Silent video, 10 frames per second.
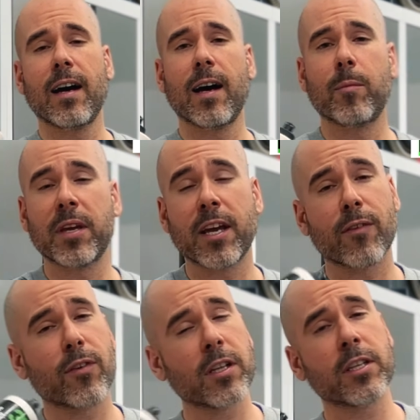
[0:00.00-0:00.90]
Be
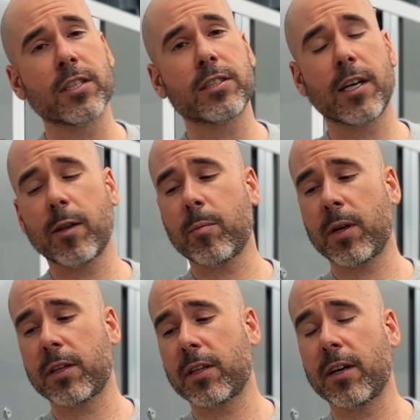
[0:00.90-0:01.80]
careful in the sun,
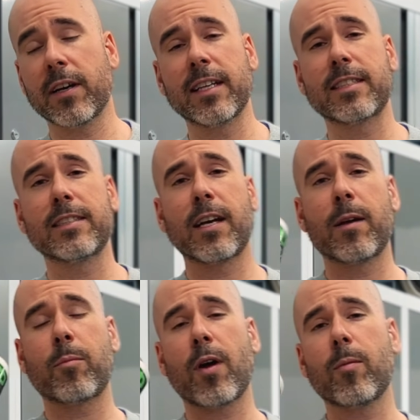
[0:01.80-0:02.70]
but it's not a
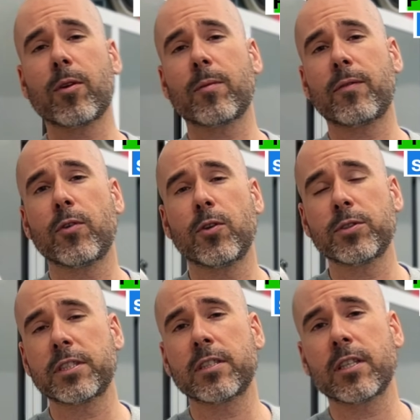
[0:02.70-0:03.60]
problem. If you use
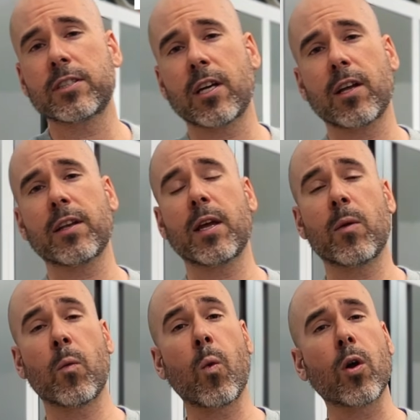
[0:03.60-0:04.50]
it in the sun, it
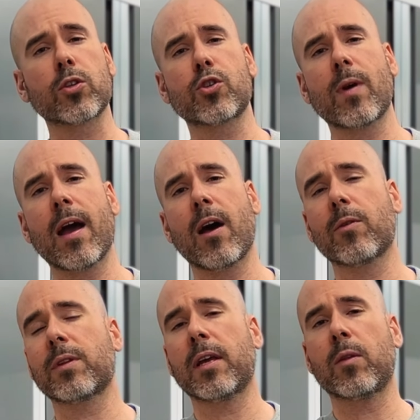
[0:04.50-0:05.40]
won't dry
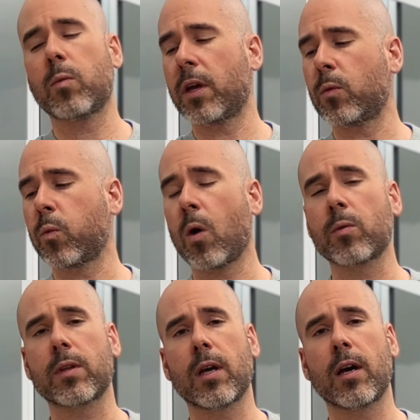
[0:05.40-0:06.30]
out, it
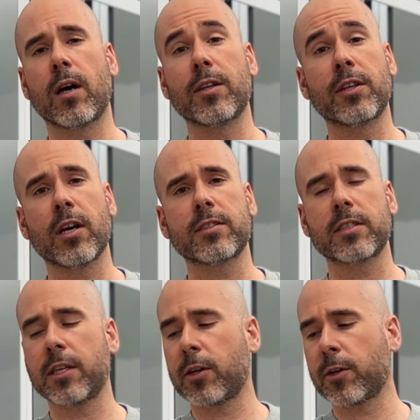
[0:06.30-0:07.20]
won't dust
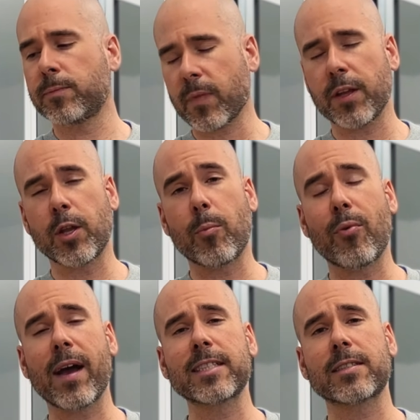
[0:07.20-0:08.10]
either. The
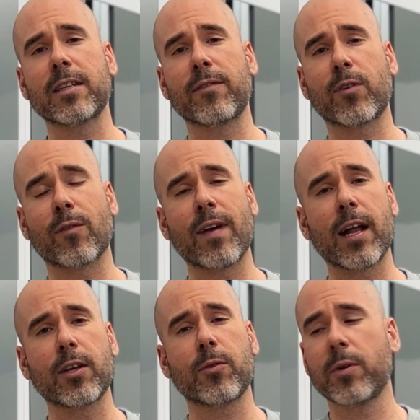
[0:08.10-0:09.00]
price for
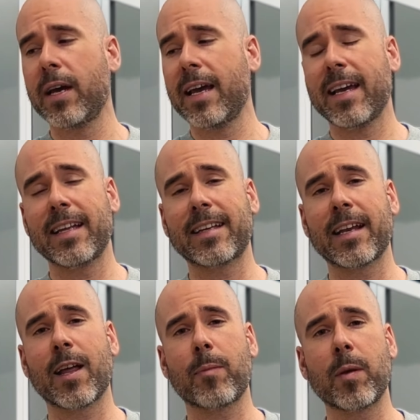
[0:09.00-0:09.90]
value, it
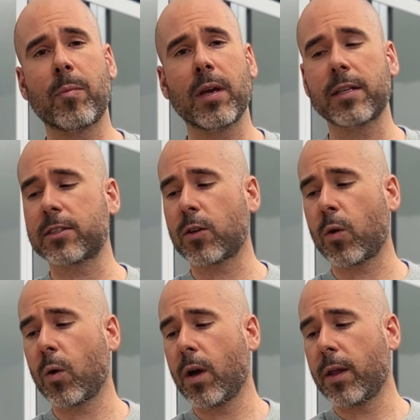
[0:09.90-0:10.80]
cannot be beat,
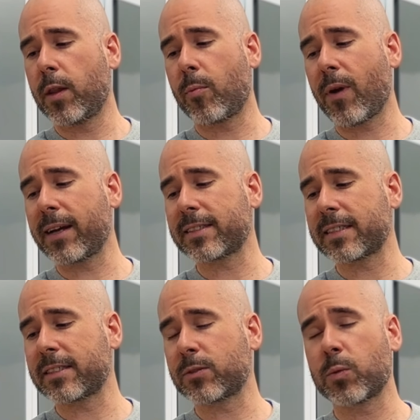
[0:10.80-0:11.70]
so the price
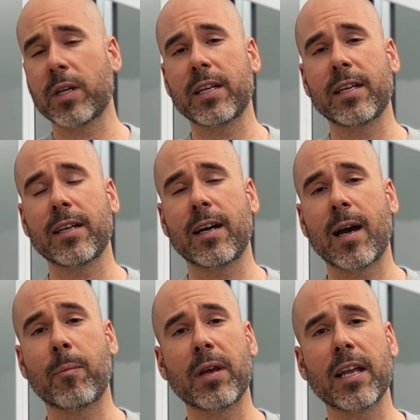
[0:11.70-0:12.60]
is really
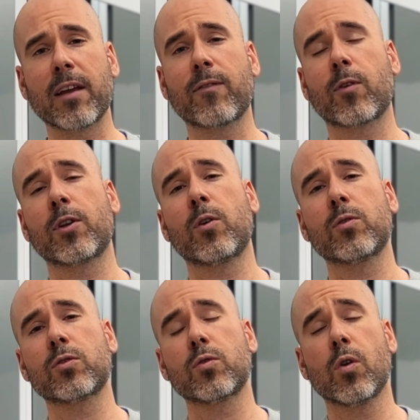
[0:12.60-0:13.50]
appealing for
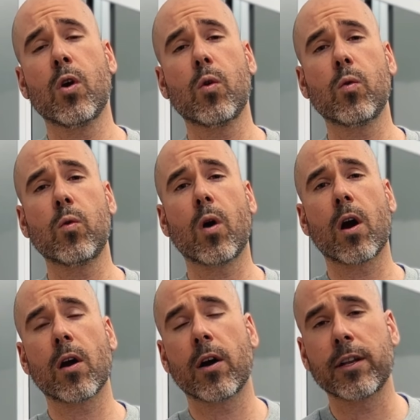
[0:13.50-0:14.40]
those who
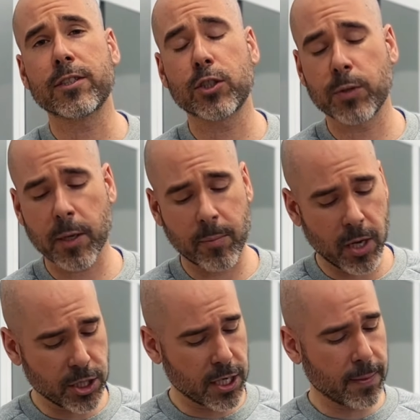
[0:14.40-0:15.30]
are on a strict
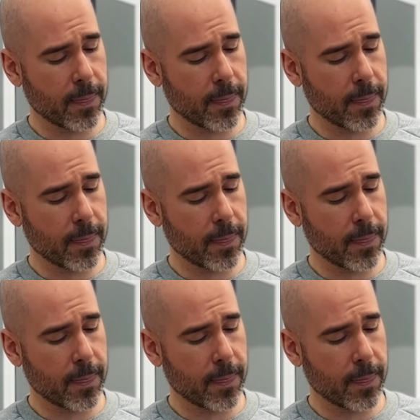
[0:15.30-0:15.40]
budget.